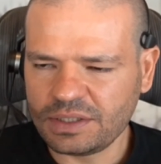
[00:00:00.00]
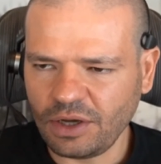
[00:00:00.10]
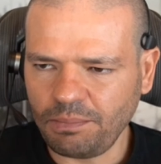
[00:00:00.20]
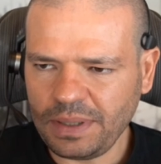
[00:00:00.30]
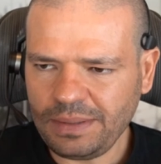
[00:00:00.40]

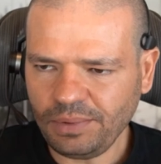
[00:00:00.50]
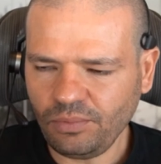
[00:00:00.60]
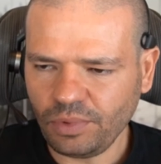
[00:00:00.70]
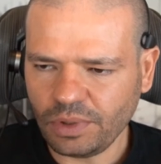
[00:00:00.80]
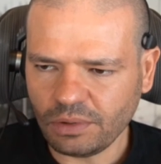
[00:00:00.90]

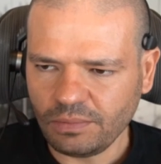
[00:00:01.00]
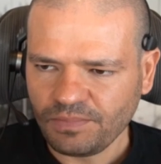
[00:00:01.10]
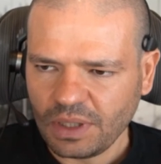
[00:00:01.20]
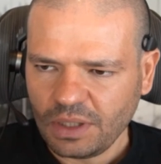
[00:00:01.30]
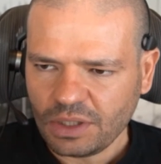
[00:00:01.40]
people will
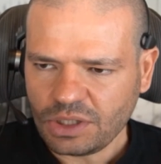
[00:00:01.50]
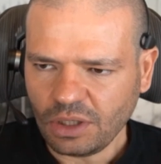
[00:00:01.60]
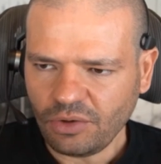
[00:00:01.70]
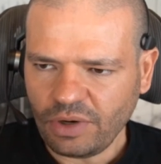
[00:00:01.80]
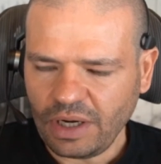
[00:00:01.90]

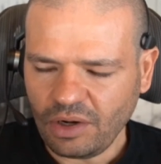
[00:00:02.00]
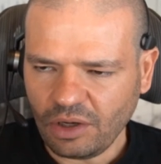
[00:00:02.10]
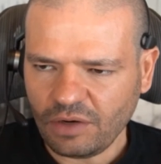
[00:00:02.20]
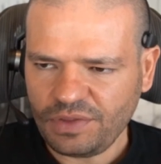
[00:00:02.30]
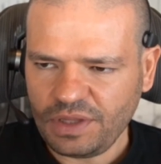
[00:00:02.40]
tolerate a
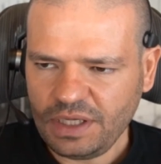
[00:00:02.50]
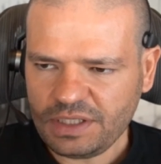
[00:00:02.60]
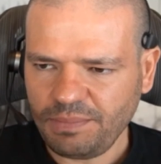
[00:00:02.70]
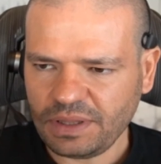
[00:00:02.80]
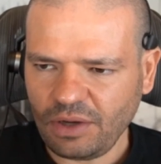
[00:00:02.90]
lot of
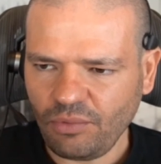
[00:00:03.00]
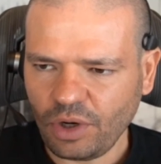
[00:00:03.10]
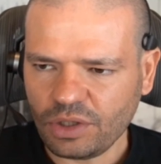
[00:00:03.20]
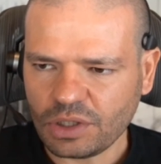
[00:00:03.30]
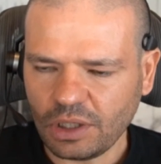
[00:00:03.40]
things, but they
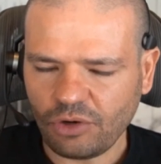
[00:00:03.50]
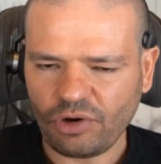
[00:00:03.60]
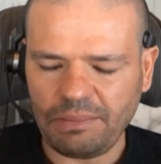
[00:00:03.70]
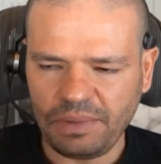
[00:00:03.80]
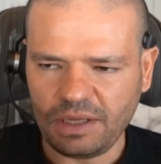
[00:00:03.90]
won't
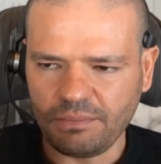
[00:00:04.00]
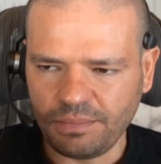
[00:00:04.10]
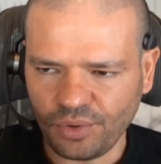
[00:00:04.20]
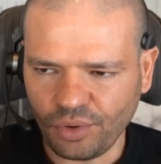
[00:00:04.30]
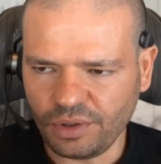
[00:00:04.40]
tolerate being
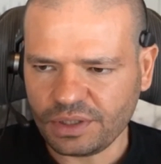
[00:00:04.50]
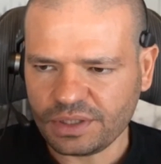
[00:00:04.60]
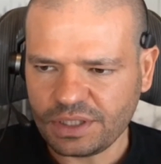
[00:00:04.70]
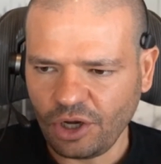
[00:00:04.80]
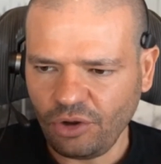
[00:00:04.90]
bored.
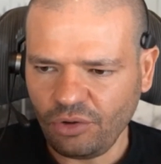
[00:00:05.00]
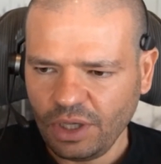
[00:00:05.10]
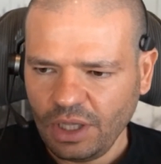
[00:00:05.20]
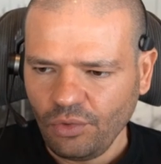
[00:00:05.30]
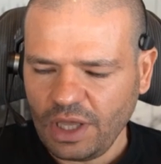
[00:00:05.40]
So
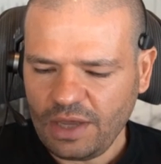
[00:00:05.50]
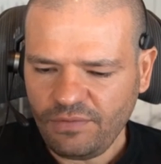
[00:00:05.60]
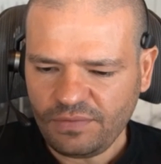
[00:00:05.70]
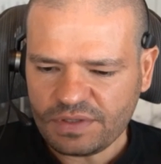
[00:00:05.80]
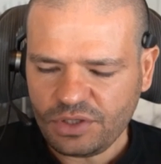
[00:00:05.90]

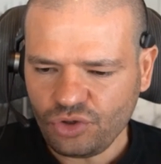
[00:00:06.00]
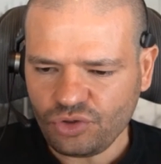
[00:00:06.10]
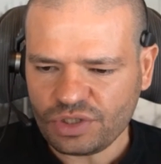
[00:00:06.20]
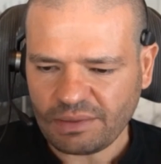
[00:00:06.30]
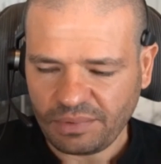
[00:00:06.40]
even if you
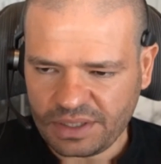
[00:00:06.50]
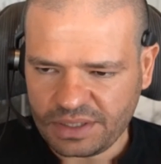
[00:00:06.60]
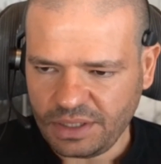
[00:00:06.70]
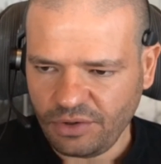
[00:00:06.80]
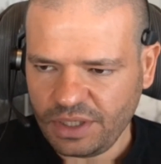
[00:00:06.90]
do something
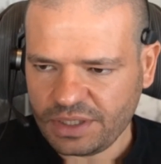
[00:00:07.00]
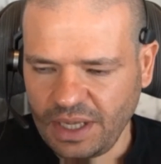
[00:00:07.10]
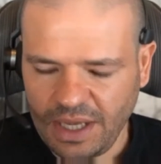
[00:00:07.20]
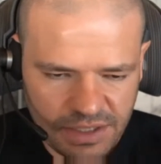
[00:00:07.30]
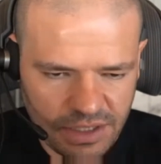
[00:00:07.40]
serious,
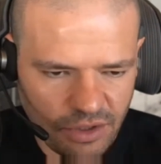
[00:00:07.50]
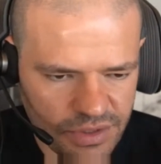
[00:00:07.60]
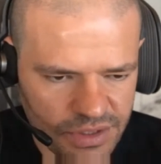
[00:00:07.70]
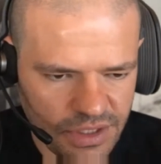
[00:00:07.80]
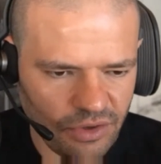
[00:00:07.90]
and SEO
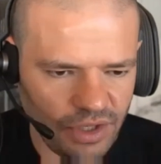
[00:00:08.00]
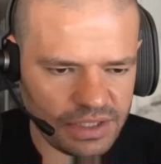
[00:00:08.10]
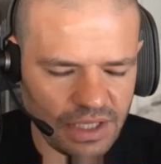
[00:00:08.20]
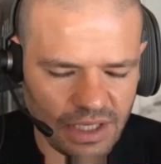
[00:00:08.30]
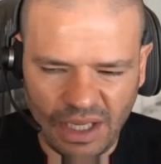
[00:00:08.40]
is
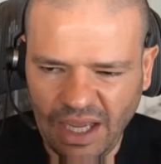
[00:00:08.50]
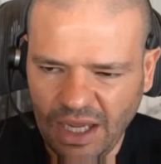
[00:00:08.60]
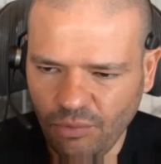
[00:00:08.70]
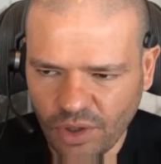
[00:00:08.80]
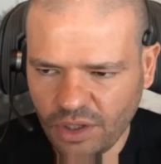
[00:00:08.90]
serious,
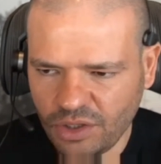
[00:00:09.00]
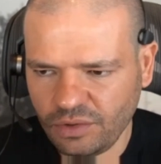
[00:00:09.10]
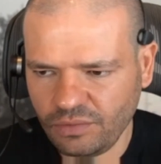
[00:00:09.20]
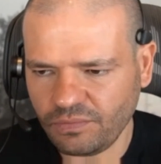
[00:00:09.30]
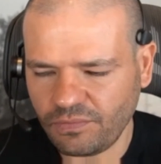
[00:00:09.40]
and what I
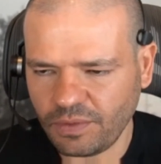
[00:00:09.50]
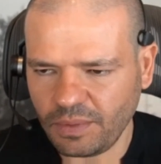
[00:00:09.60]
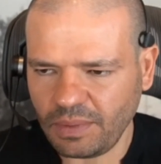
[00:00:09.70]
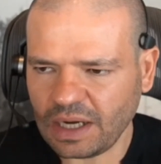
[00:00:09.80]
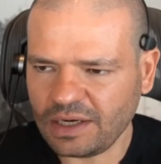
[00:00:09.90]
do from
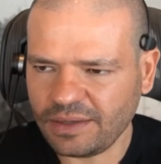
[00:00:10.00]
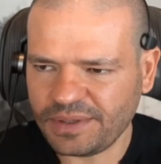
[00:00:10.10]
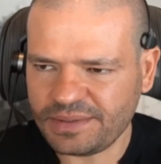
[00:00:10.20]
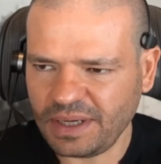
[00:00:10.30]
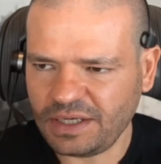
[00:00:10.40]
a marketing
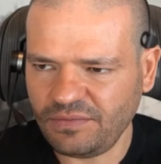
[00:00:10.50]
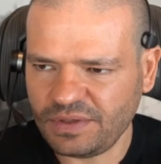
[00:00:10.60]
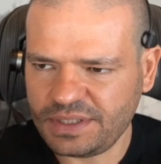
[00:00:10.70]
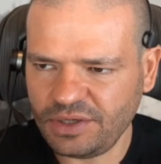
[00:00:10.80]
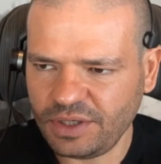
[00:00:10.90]
perspective
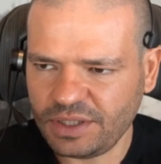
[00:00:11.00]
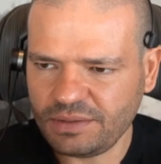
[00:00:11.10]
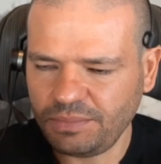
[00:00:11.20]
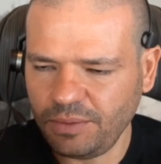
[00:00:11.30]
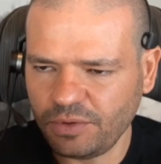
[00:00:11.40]
is serious
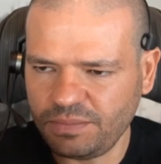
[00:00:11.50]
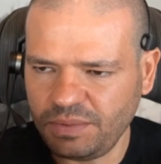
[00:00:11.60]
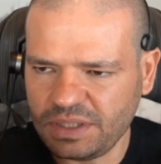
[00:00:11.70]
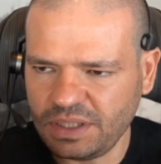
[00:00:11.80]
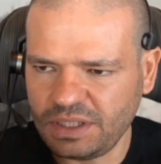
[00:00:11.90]
in people's
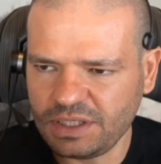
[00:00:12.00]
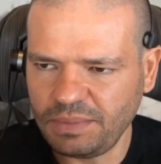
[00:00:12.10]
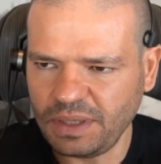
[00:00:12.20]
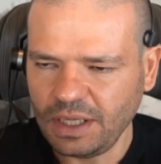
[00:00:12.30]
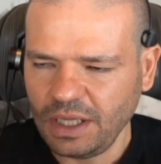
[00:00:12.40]
businesses,
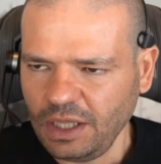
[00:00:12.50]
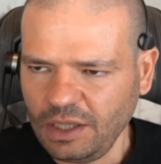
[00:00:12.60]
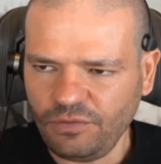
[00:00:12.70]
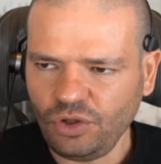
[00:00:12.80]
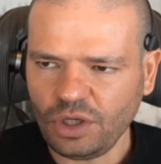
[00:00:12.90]
but
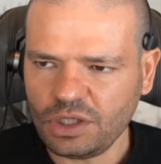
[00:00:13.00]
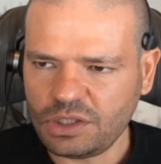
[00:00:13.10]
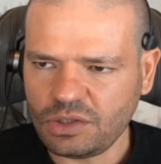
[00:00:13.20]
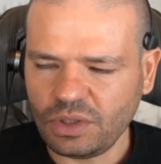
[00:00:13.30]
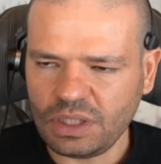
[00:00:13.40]
if you can
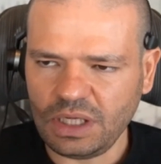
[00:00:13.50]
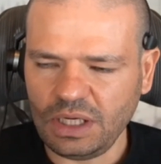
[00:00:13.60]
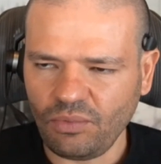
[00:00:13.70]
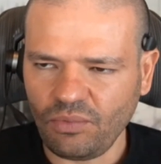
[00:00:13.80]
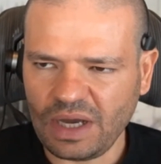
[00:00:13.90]
do it
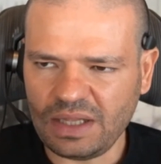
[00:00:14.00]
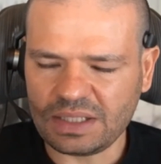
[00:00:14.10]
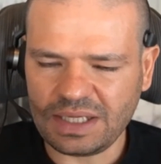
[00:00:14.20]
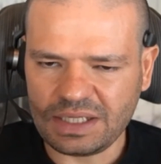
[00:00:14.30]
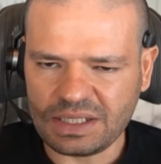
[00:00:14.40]
in a way
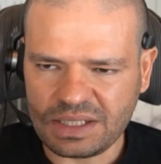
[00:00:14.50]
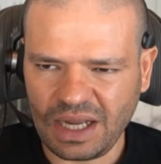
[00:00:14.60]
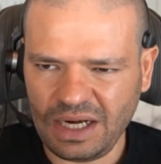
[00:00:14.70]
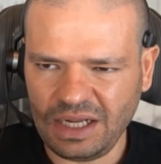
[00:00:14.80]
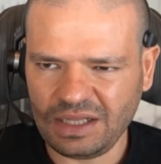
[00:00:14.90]
that's
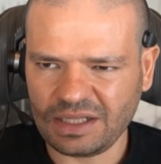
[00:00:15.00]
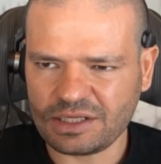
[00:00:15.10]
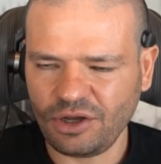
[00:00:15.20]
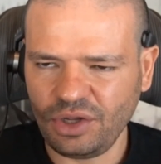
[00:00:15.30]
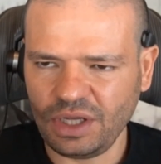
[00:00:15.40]
entertaining,
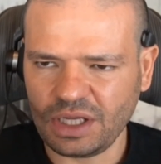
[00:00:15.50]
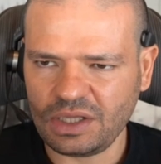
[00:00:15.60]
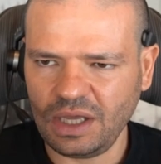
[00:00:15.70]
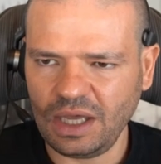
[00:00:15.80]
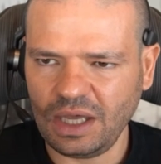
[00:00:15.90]
that's going
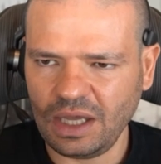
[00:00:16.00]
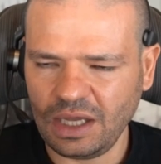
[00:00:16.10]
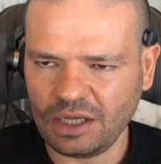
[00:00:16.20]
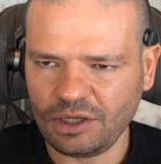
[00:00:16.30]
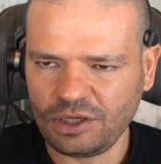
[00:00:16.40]

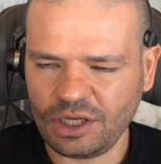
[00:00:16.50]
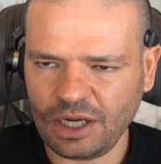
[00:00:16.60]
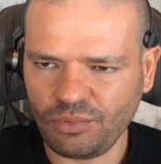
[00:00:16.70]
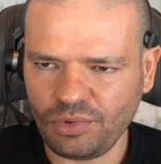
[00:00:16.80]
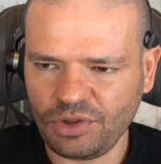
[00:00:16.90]
to
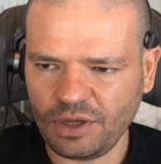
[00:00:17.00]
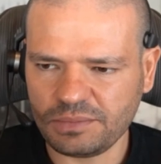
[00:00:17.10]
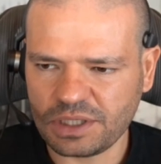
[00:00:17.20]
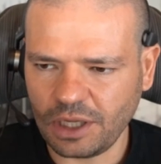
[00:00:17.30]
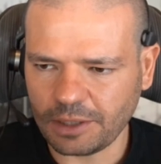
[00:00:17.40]
connect with
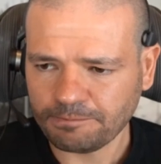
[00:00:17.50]
them. So like,